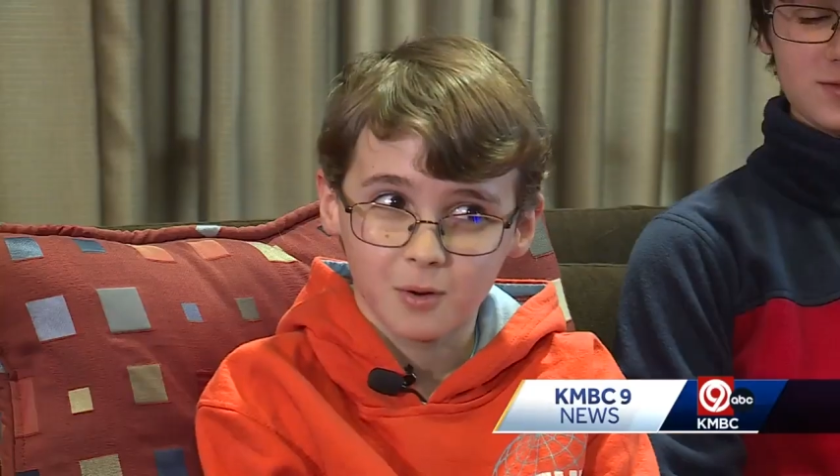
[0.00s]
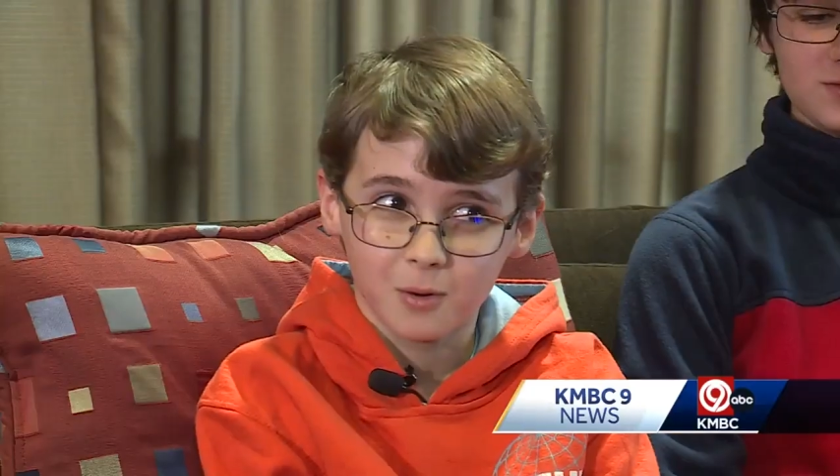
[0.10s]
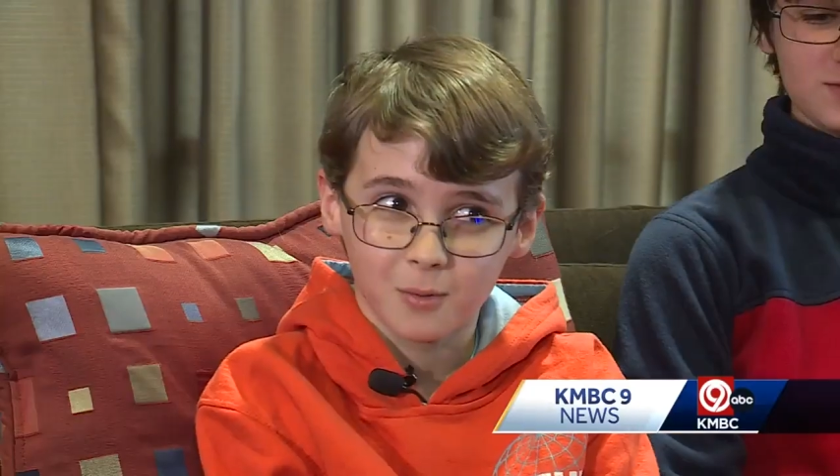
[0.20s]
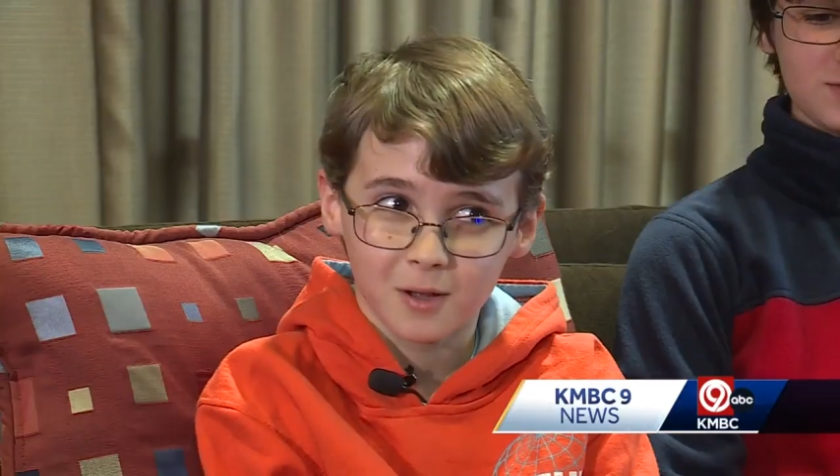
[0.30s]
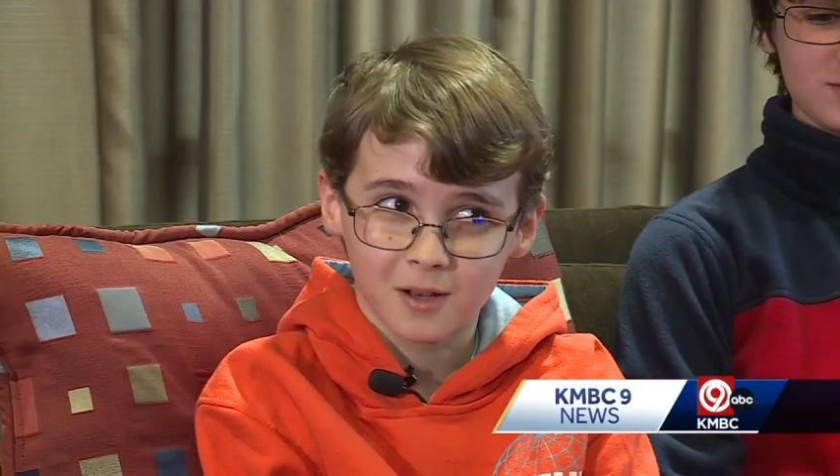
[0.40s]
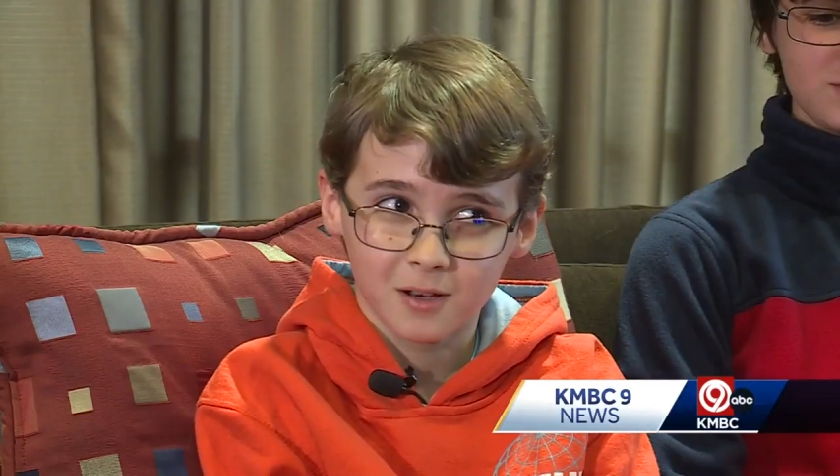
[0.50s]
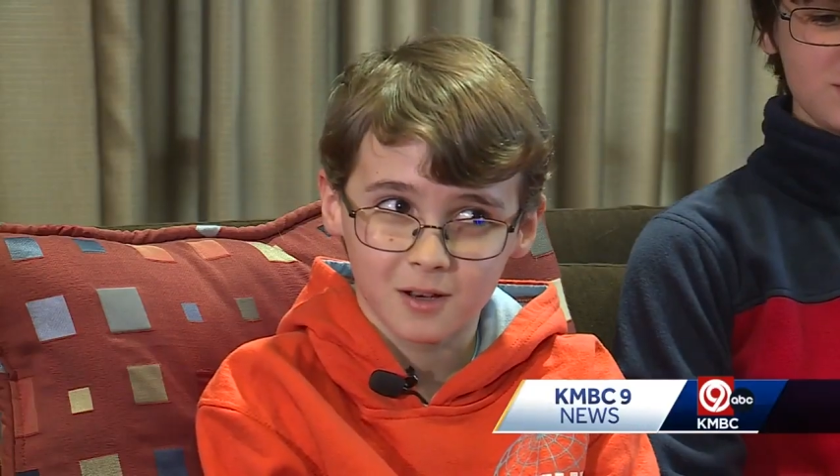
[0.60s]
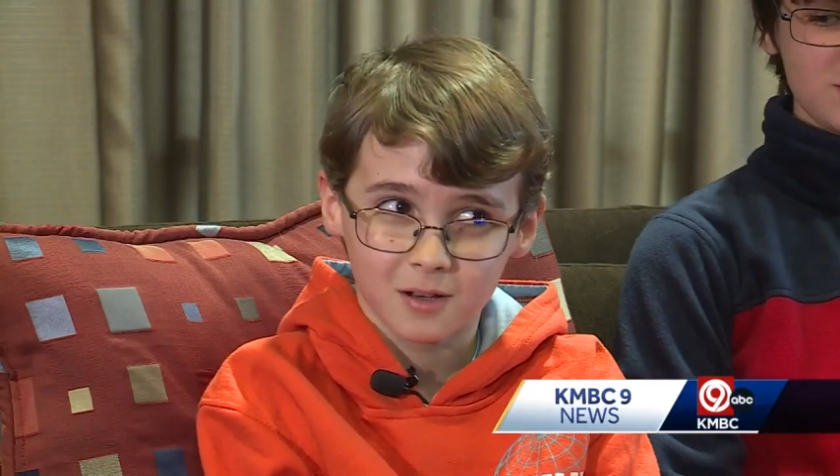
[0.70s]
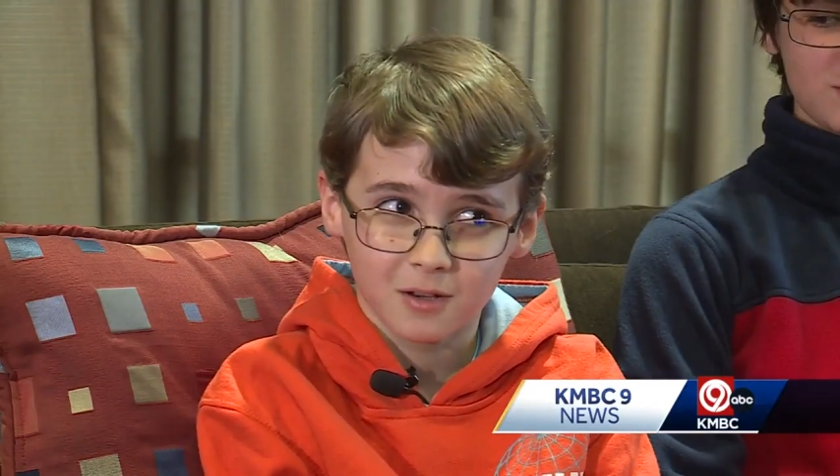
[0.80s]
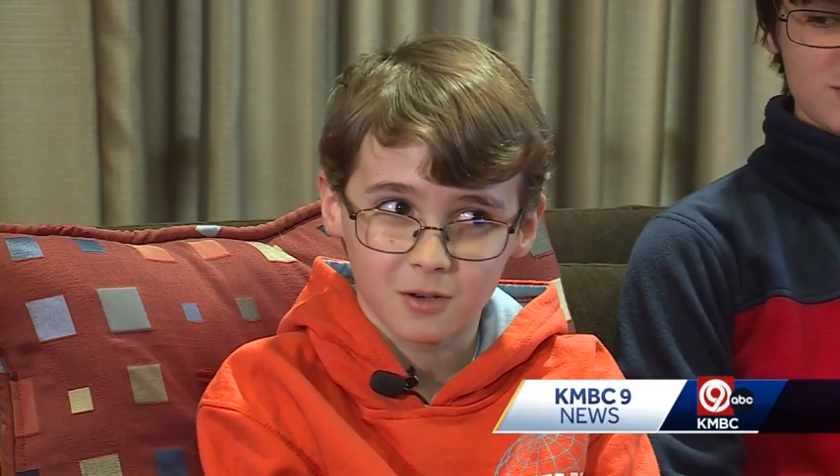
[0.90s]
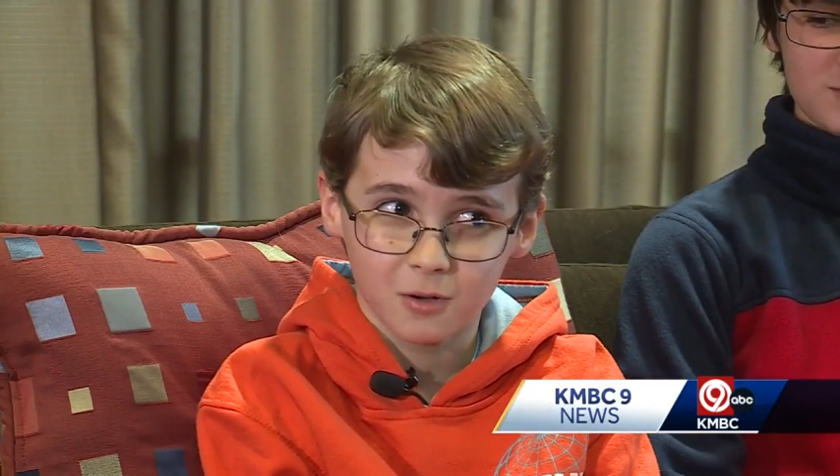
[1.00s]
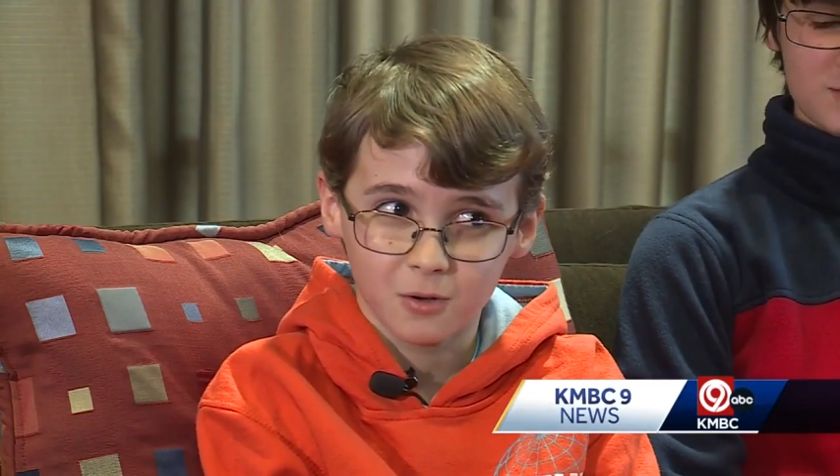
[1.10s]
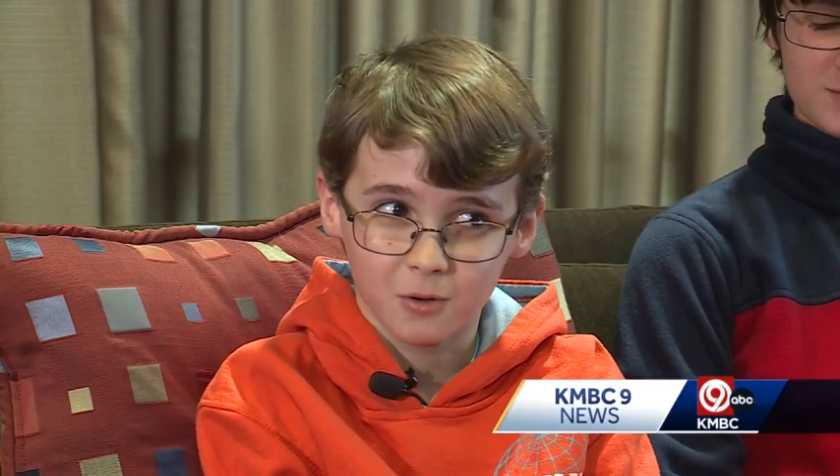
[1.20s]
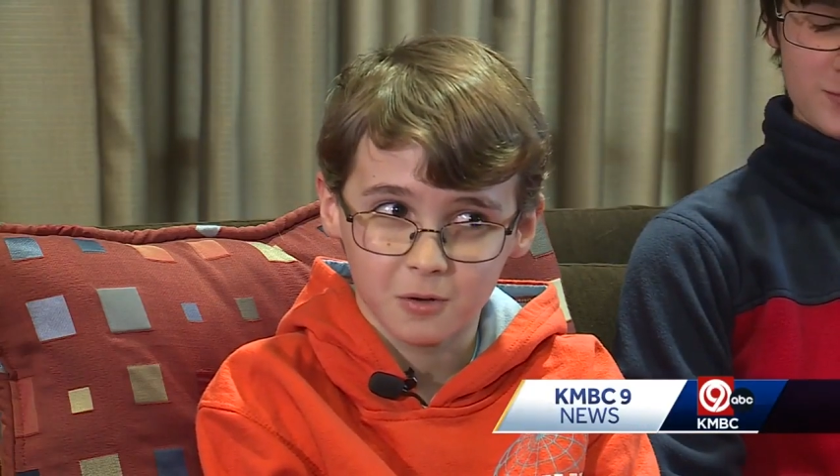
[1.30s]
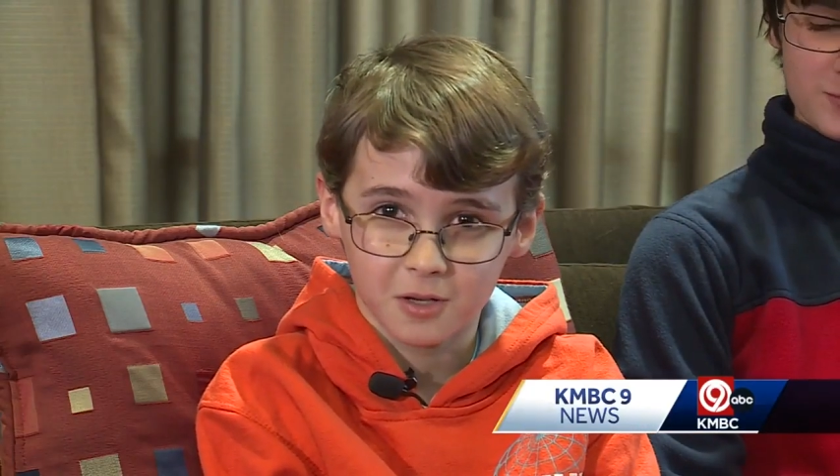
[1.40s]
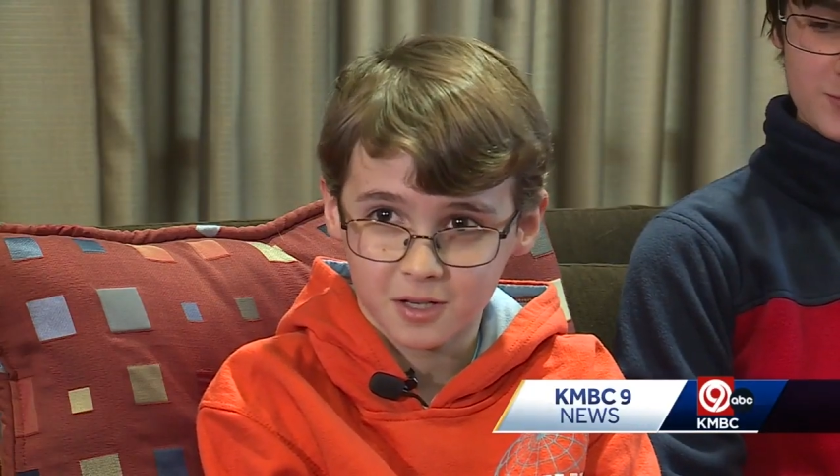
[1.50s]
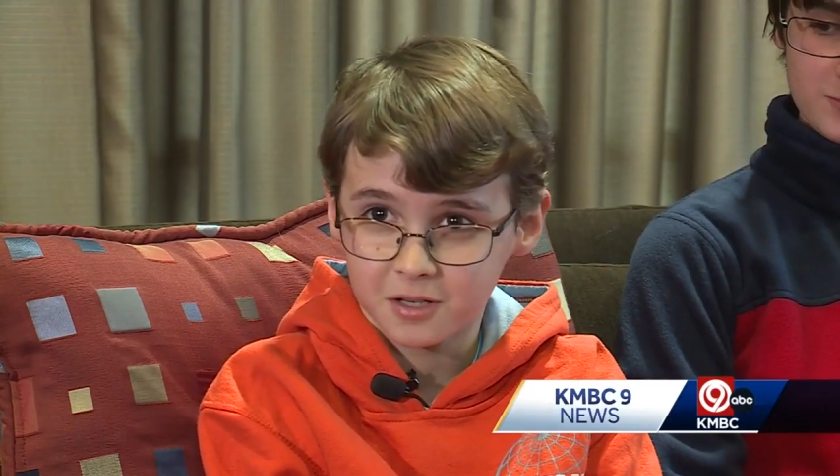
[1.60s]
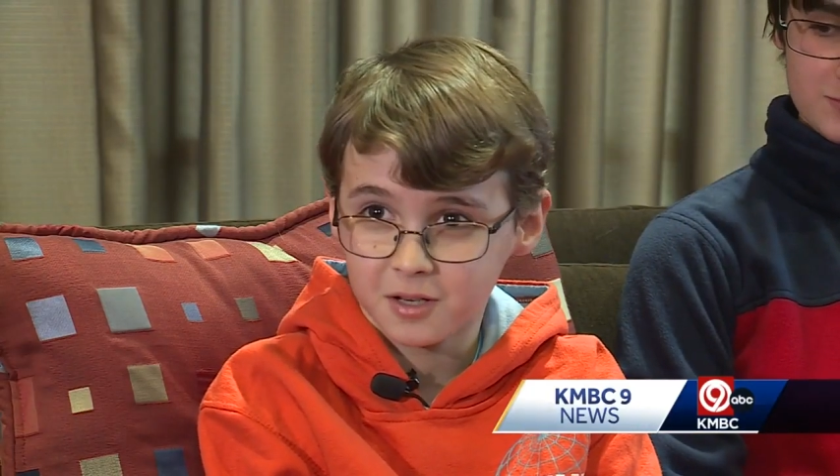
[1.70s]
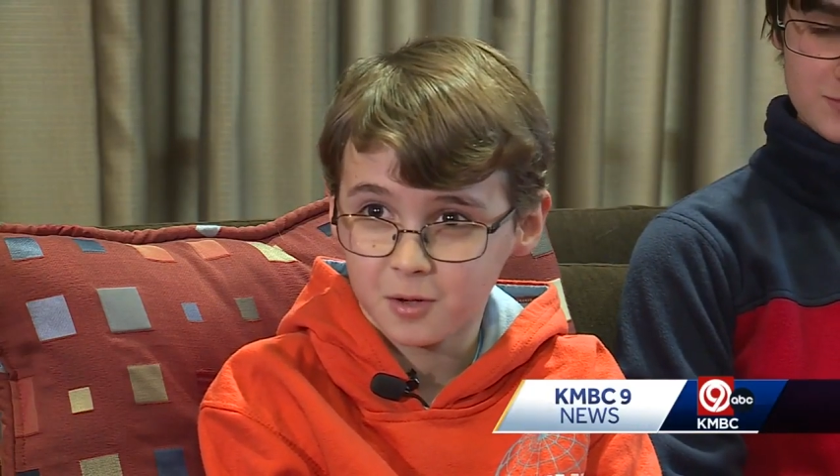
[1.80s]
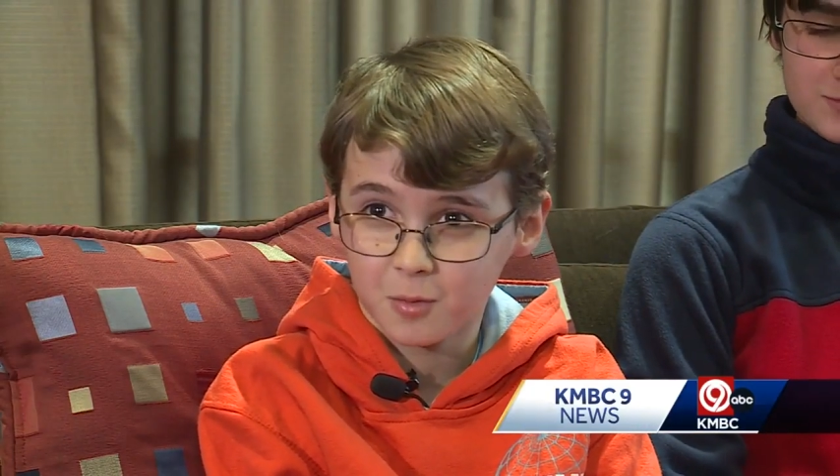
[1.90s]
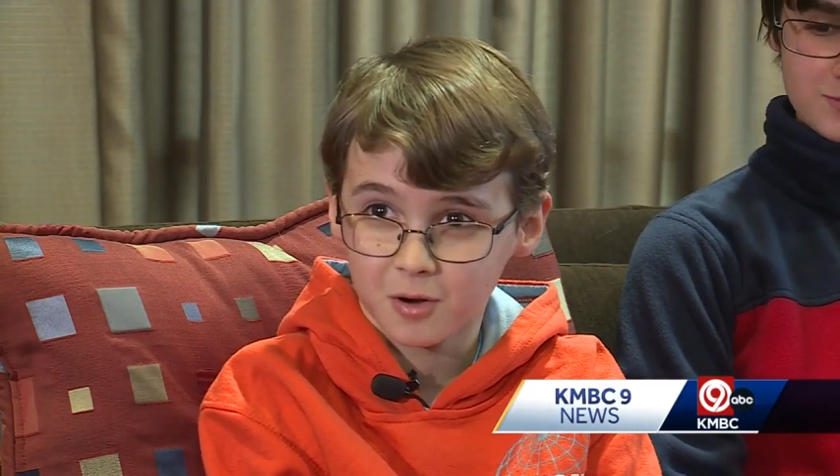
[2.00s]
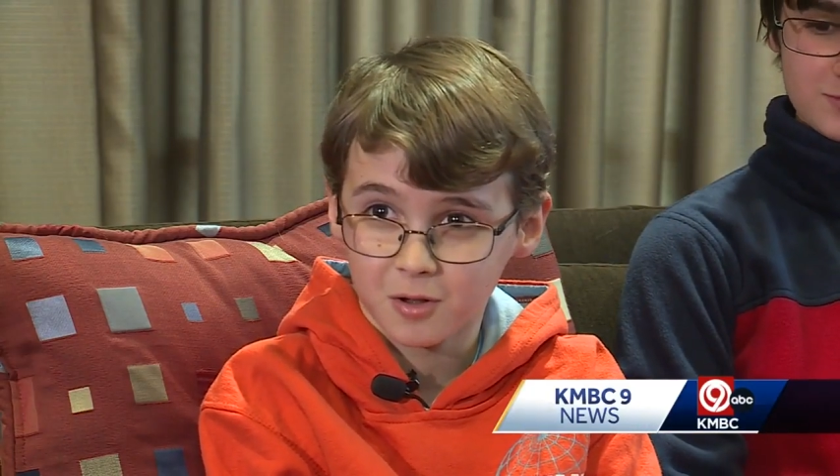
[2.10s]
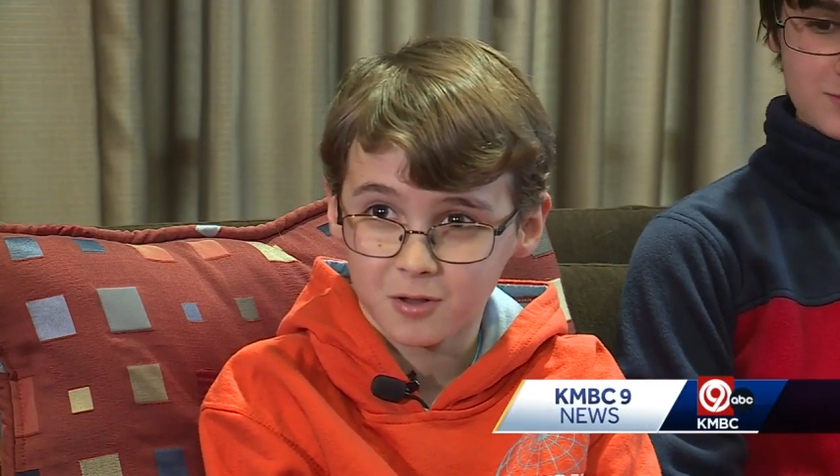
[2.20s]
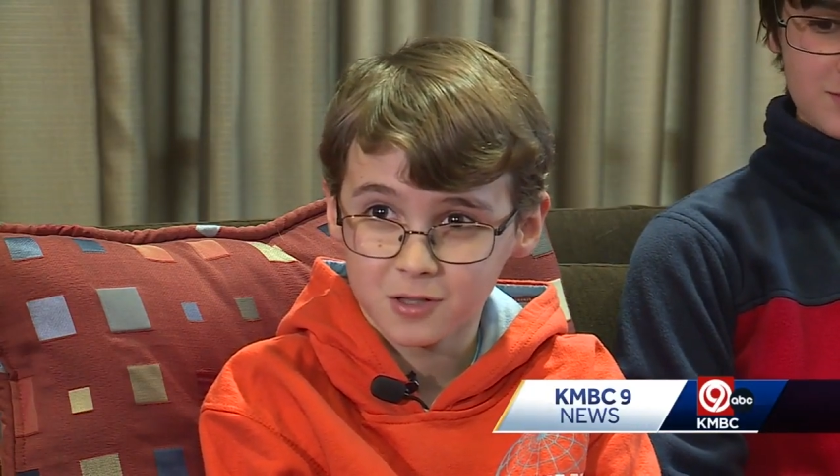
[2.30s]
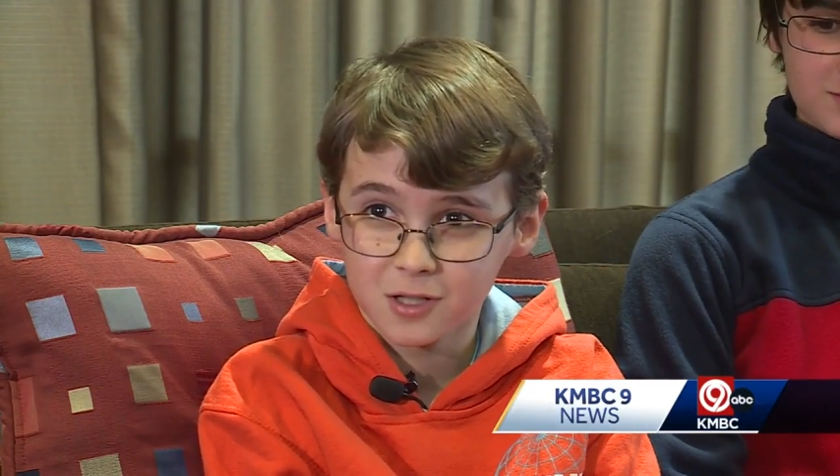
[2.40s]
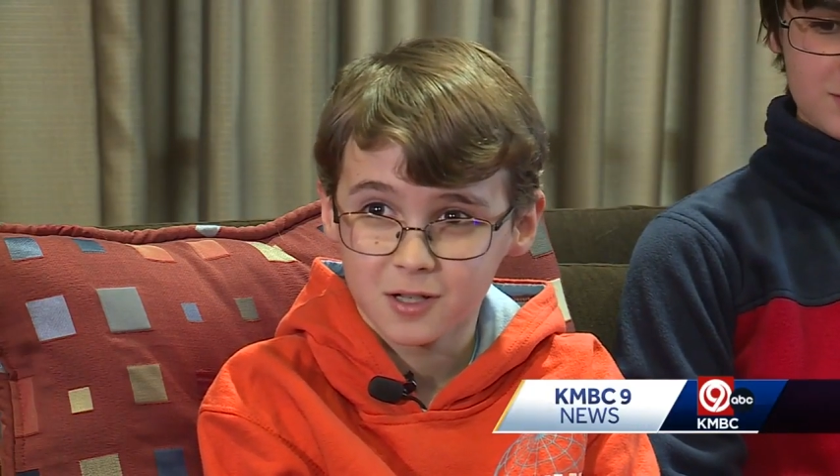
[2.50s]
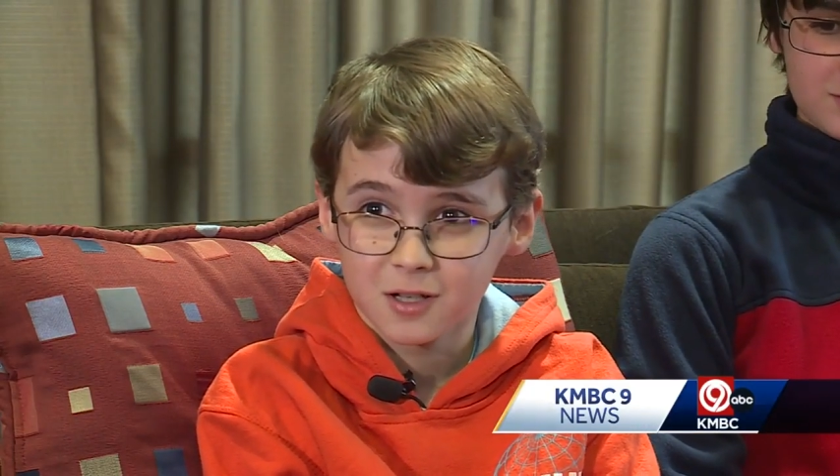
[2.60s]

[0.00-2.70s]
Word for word: We went to Disney World,